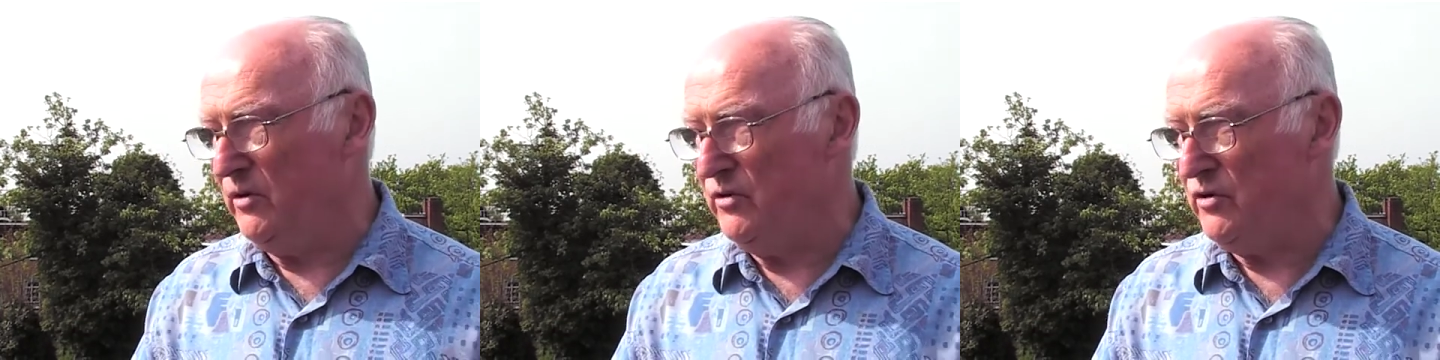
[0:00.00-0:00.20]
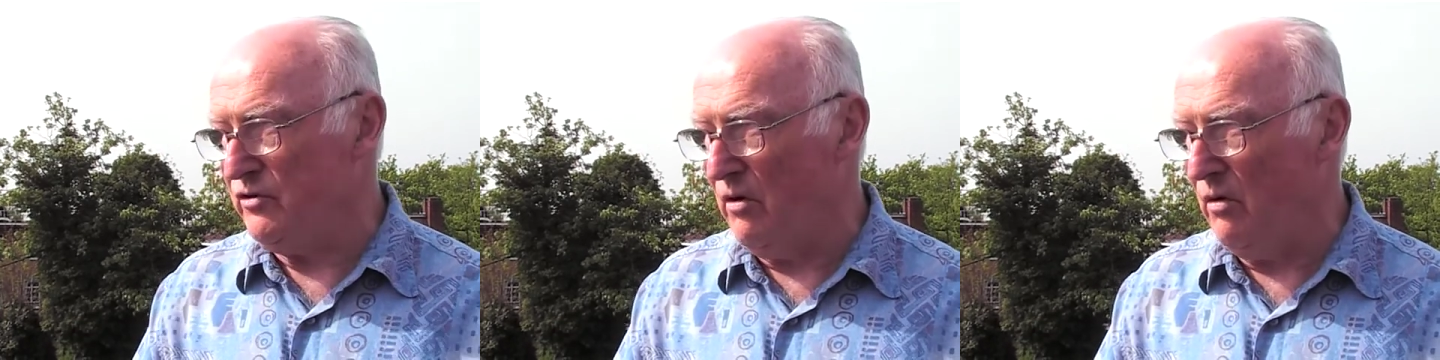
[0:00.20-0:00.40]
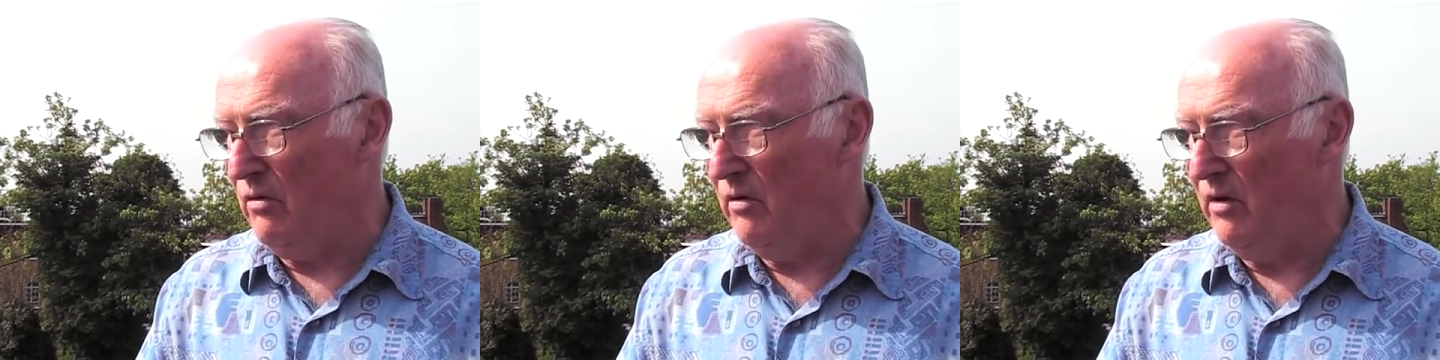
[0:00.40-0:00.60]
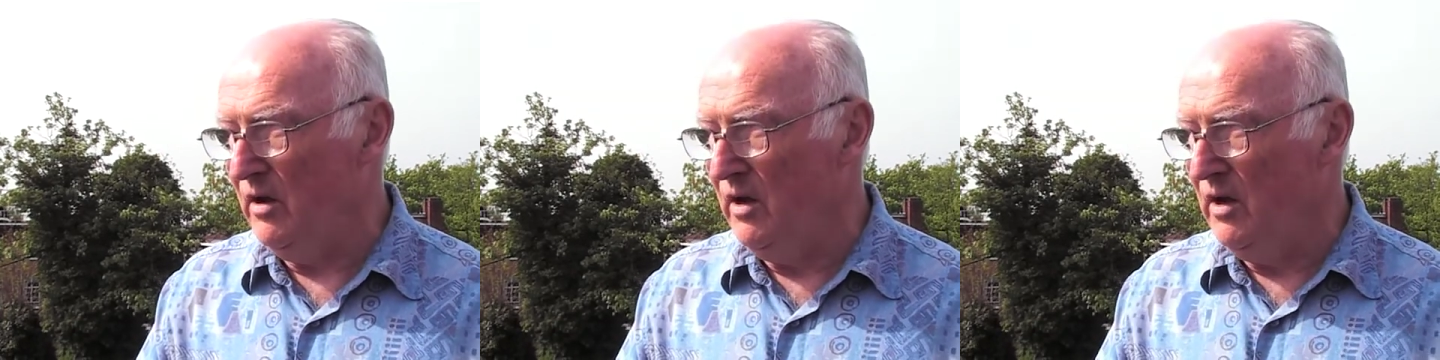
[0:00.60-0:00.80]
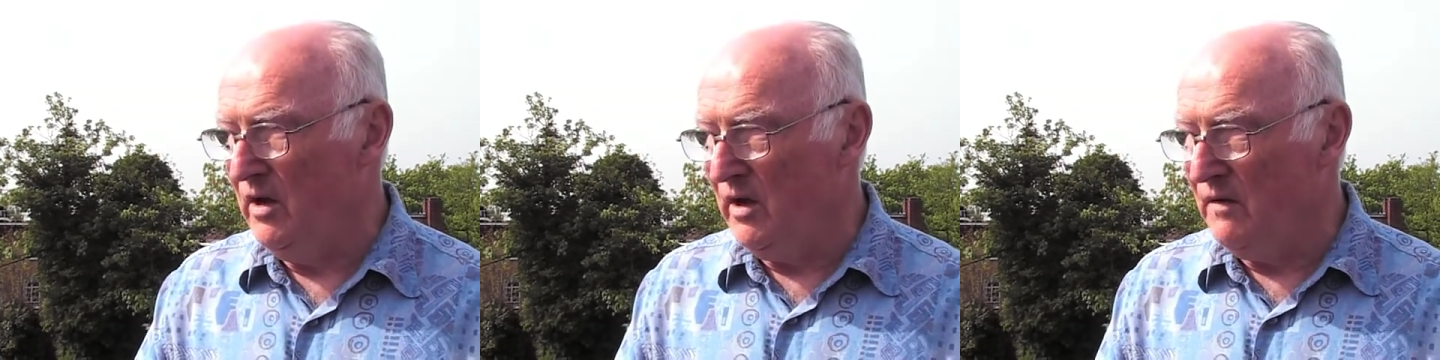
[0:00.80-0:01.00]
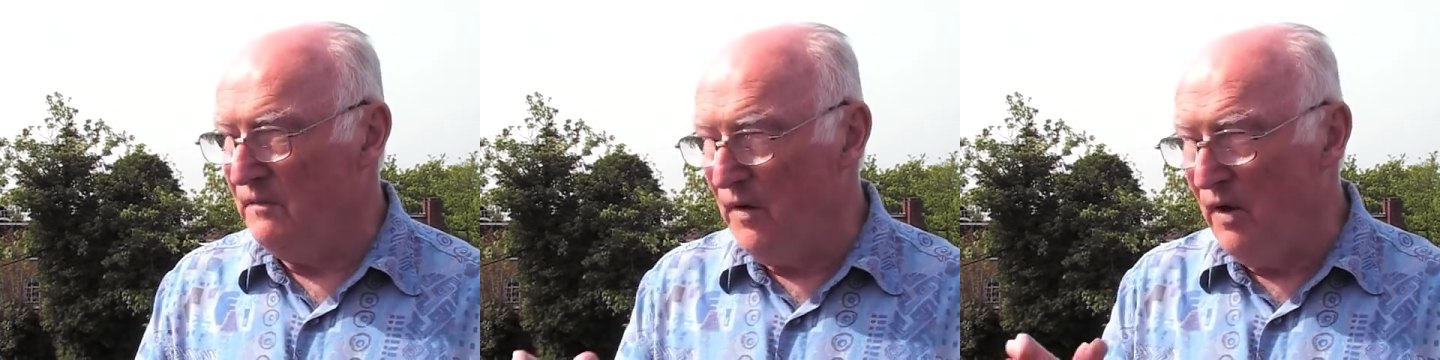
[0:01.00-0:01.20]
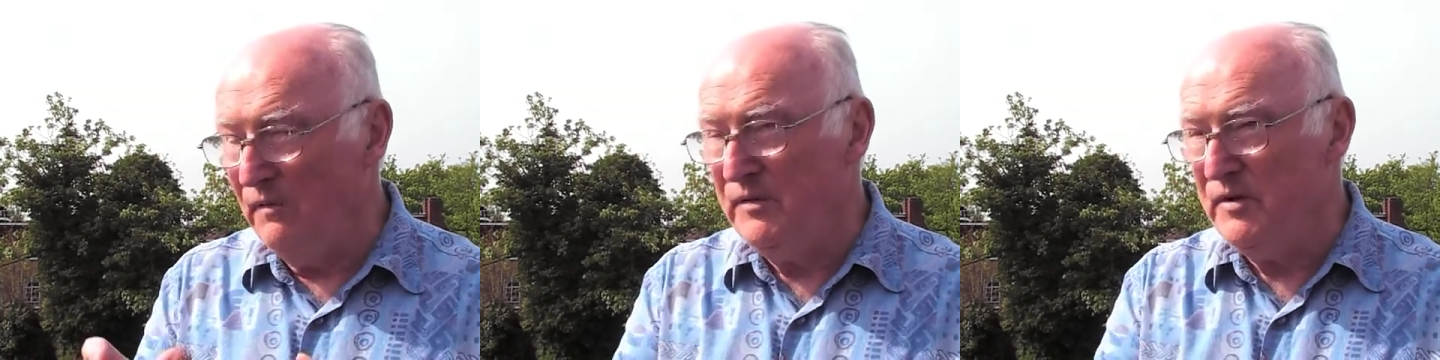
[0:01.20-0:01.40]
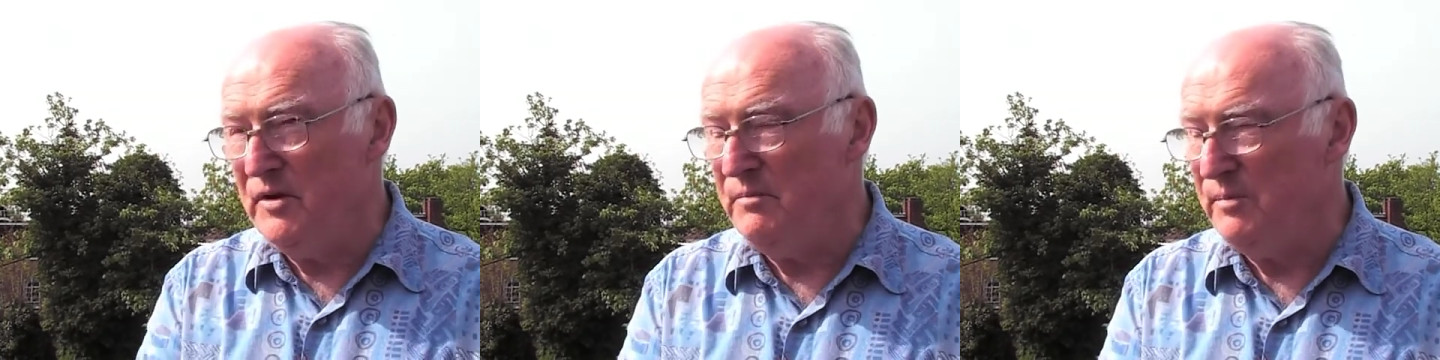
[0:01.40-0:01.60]
control,
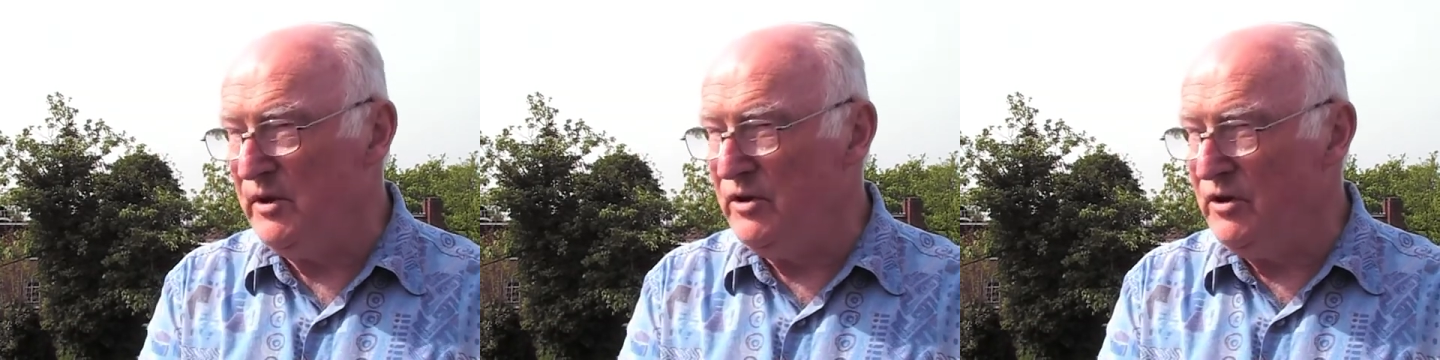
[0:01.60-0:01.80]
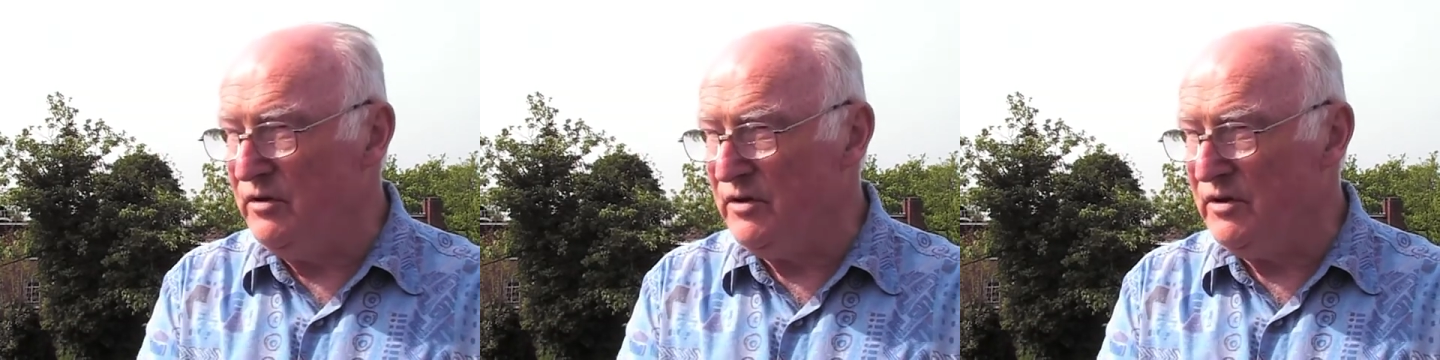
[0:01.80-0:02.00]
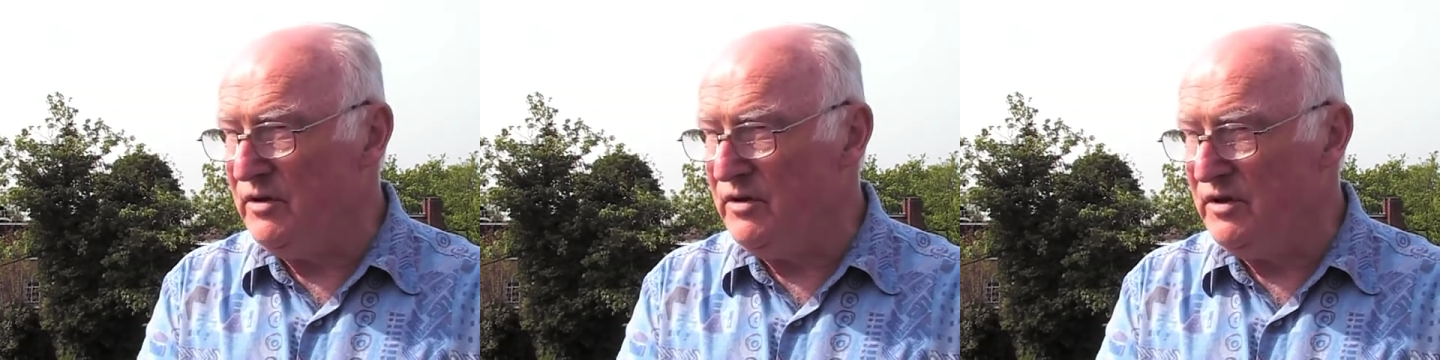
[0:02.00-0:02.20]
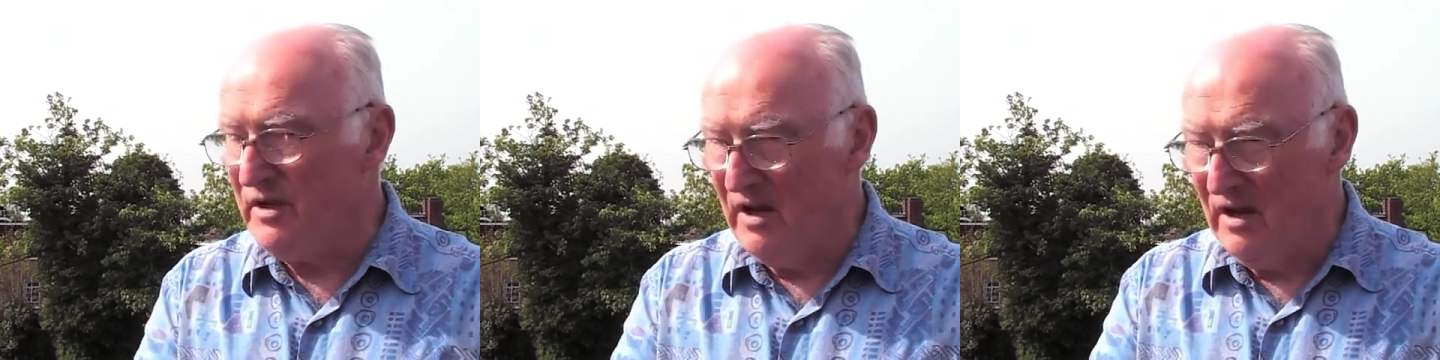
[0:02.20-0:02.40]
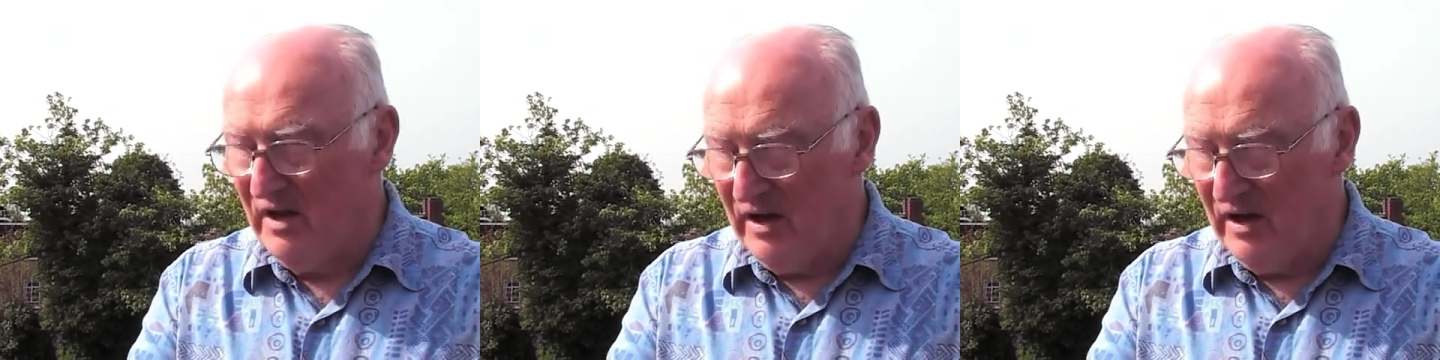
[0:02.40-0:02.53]
involving the producers